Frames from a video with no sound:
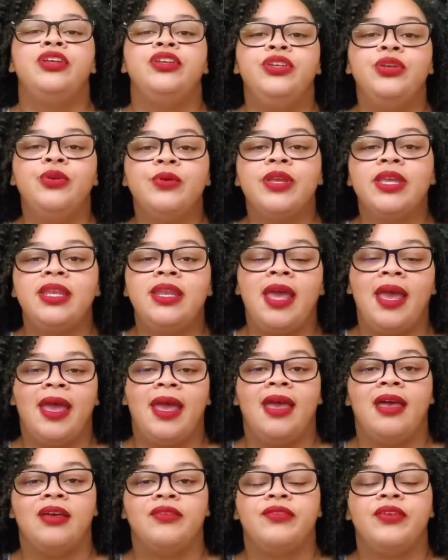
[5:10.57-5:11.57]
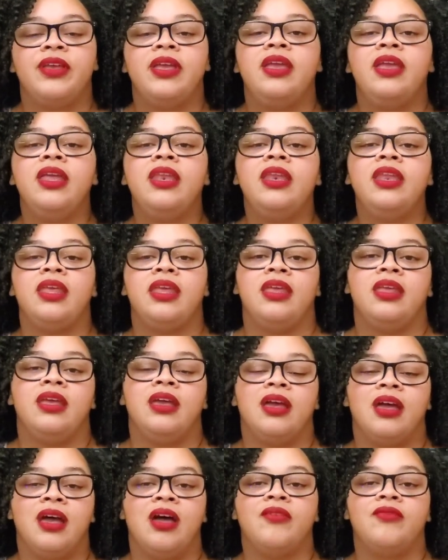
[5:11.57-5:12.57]
you can have any
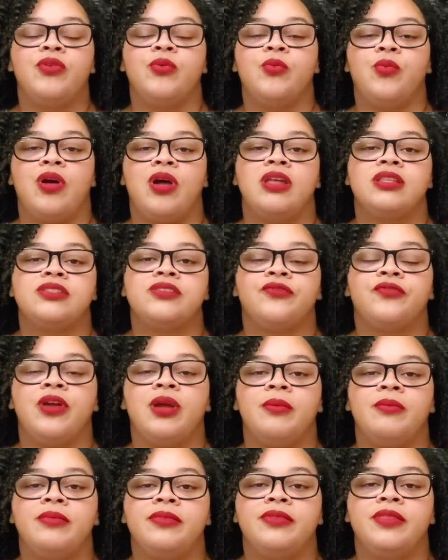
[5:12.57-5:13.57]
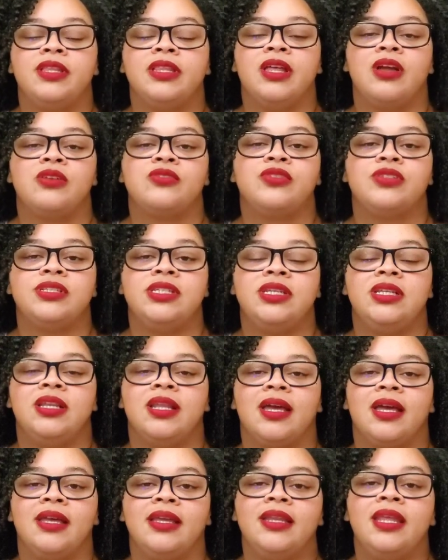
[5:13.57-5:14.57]
of the ones from the L'Interdit
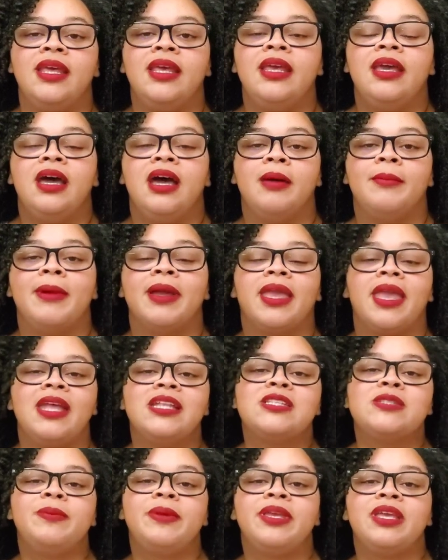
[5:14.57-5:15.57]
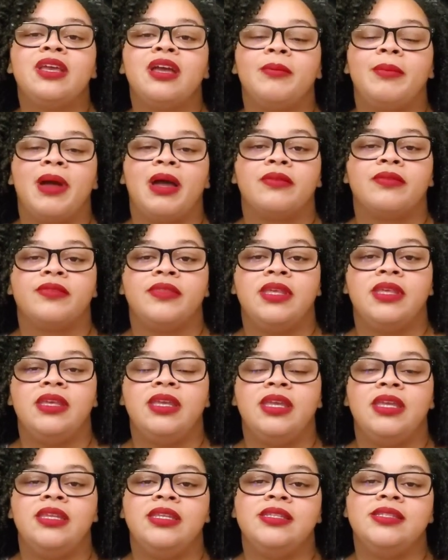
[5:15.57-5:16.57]
line. Um, I can't speak about the
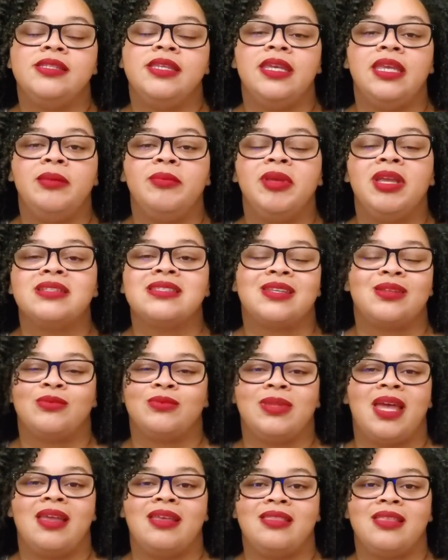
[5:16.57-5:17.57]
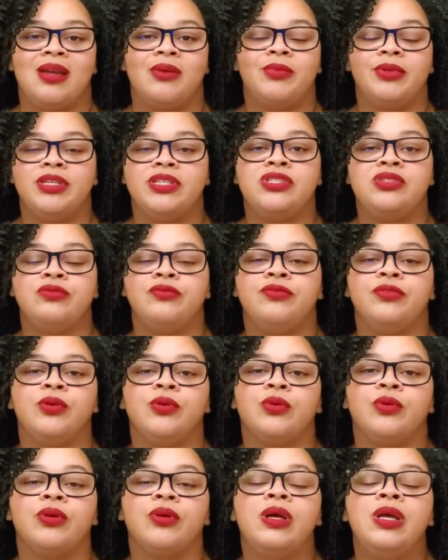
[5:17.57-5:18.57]
E D T because I don't like that one. It's too
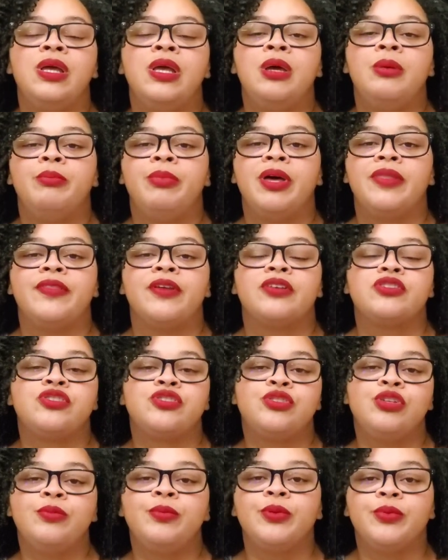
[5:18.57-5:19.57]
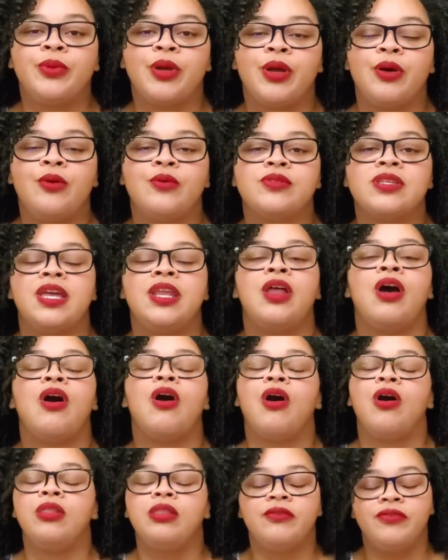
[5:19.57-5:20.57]
floral. But there's tuberose and
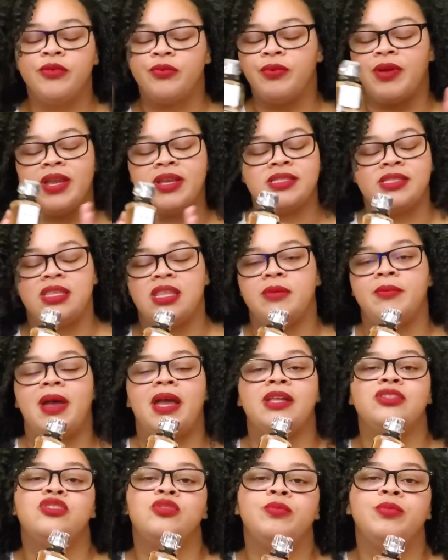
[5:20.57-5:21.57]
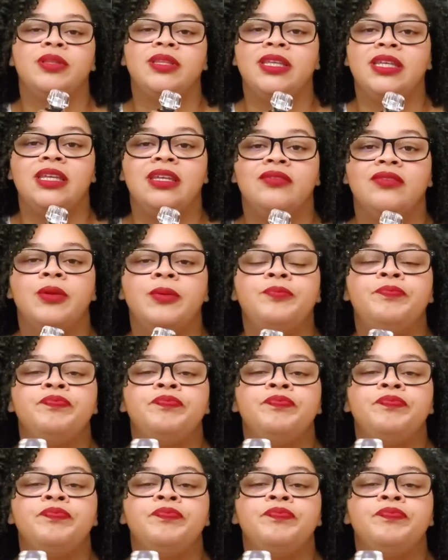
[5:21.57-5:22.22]
all of the rest of them, I do believe.